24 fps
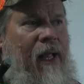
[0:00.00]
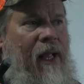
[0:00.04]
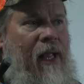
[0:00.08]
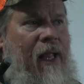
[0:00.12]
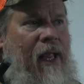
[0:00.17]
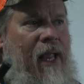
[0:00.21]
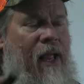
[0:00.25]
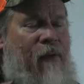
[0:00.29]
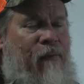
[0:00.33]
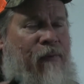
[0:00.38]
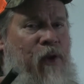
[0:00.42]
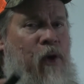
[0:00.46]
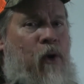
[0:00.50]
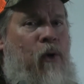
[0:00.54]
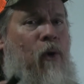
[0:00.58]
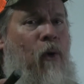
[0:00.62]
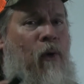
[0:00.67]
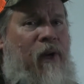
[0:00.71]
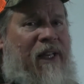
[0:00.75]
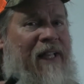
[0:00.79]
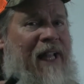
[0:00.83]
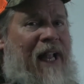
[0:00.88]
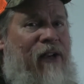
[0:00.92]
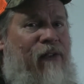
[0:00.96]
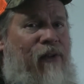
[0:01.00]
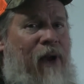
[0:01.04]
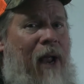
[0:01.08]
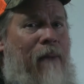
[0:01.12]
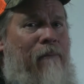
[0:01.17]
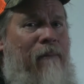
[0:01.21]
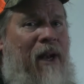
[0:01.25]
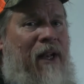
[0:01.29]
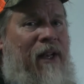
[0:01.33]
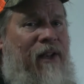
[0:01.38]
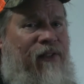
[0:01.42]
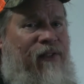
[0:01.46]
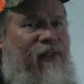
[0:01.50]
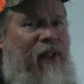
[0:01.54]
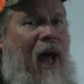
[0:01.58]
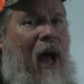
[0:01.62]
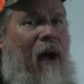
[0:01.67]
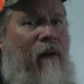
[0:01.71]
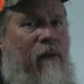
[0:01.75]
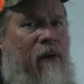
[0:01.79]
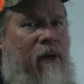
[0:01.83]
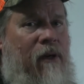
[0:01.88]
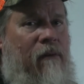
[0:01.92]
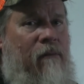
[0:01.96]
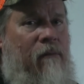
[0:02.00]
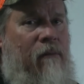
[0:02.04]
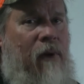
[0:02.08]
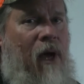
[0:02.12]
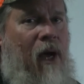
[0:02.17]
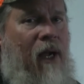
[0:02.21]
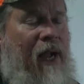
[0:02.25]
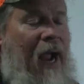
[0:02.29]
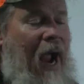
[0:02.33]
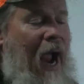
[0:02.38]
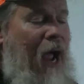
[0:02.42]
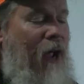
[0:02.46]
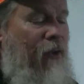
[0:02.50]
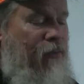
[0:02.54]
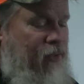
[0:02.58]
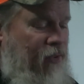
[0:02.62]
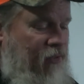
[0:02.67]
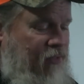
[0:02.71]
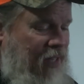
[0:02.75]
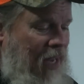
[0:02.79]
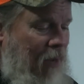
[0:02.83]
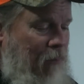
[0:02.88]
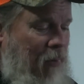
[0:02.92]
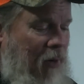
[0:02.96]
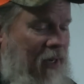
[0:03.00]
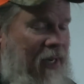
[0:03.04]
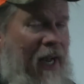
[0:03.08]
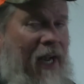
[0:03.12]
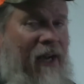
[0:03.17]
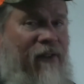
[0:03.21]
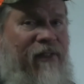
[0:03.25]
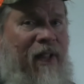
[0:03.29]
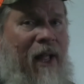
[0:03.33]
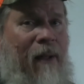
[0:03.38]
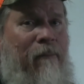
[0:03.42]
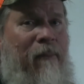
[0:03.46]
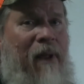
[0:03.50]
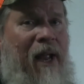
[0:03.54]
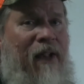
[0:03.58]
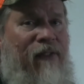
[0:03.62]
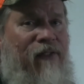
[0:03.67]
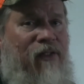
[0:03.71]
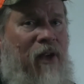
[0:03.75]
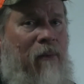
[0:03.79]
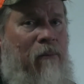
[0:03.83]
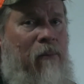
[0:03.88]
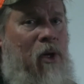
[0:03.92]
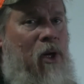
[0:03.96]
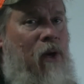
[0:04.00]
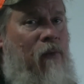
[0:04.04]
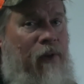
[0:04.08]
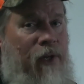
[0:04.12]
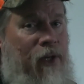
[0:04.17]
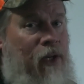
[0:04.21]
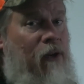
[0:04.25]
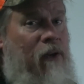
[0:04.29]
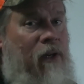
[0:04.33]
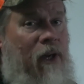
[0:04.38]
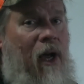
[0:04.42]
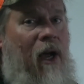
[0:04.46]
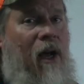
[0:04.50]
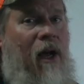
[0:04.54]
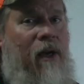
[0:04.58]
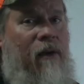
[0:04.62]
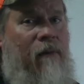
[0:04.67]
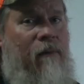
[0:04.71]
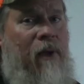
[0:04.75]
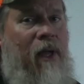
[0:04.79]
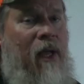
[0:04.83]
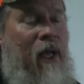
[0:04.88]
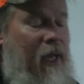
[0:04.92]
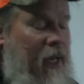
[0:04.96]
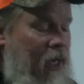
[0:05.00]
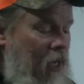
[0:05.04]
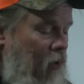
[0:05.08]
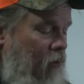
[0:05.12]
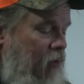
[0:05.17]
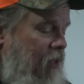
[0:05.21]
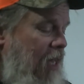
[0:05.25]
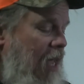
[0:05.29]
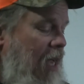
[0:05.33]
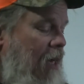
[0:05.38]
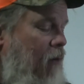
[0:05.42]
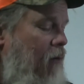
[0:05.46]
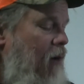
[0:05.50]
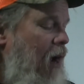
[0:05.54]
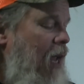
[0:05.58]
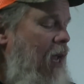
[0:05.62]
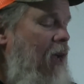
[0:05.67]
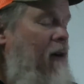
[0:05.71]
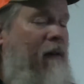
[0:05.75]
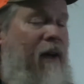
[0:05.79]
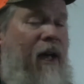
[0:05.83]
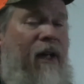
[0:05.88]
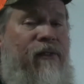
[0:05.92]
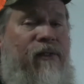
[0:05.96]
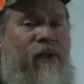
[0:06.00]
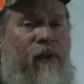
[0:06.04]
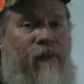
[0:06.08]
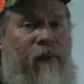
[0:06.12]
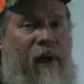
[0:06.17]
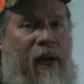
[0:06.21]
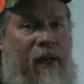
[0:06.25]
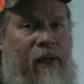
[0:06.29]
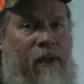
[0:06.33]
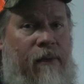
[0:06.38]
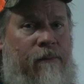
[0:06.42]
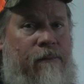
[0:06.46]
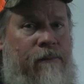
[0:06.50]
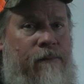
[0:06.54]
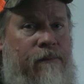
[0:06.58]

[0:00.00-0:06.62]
If you don't get that trap bedded solid, a coyote's going to step on the edge of that bed, it's going to move, and you're done. He'll dig around, he'll excavate it.